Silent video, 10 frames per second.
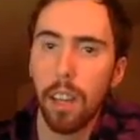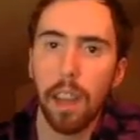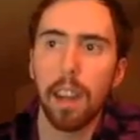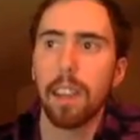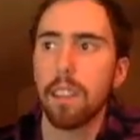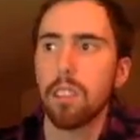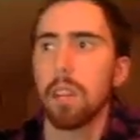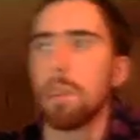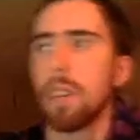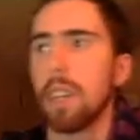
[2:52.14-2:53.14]
Uh, that's going
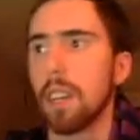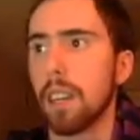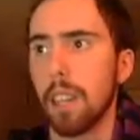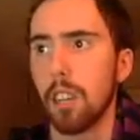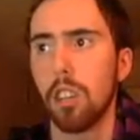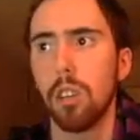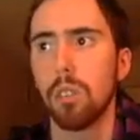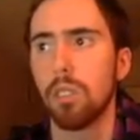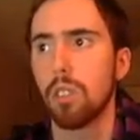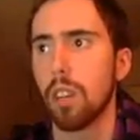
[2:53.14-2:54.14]
to be like a
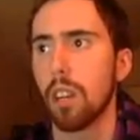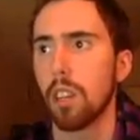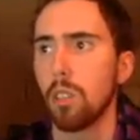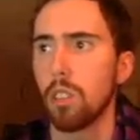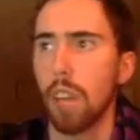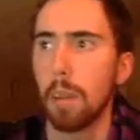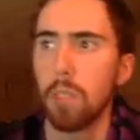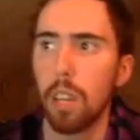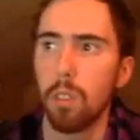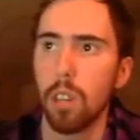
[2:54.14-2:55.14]
huge huge time
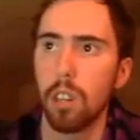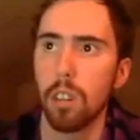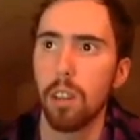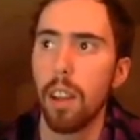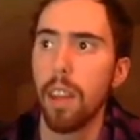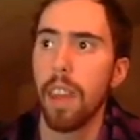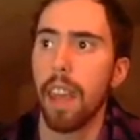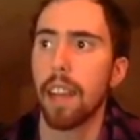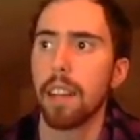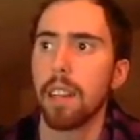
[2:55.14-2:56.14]
saver here.
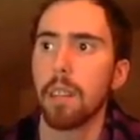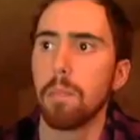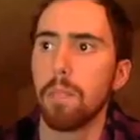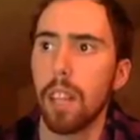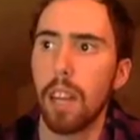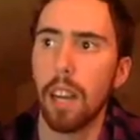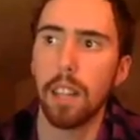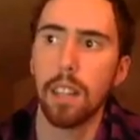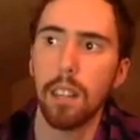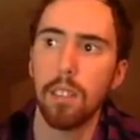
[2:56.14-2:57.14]
And um,
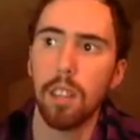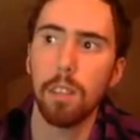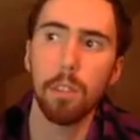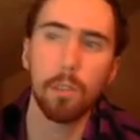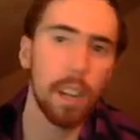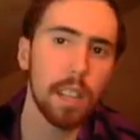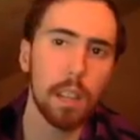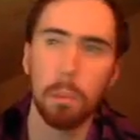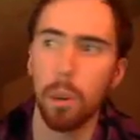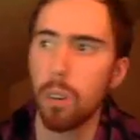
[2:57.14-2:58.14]
if you fight the
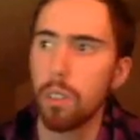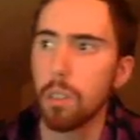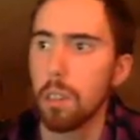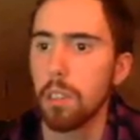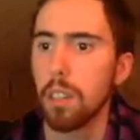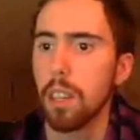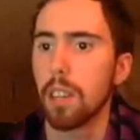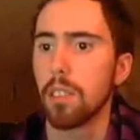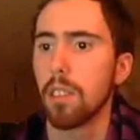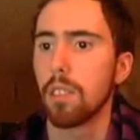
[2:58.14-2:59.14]
birds, I want to tell you
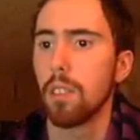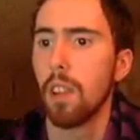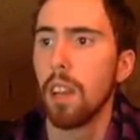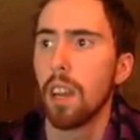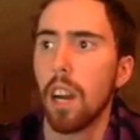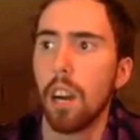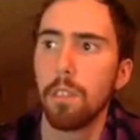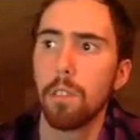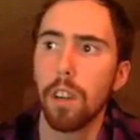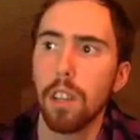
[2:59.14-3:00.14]
guys this. Uh, if
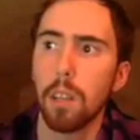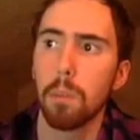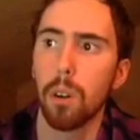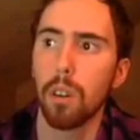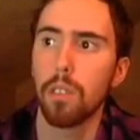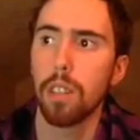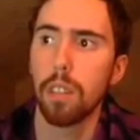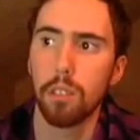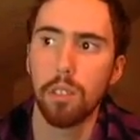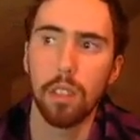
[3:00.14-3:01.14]
you fight the birds, they'll
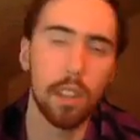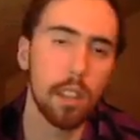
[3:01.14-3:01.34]
stun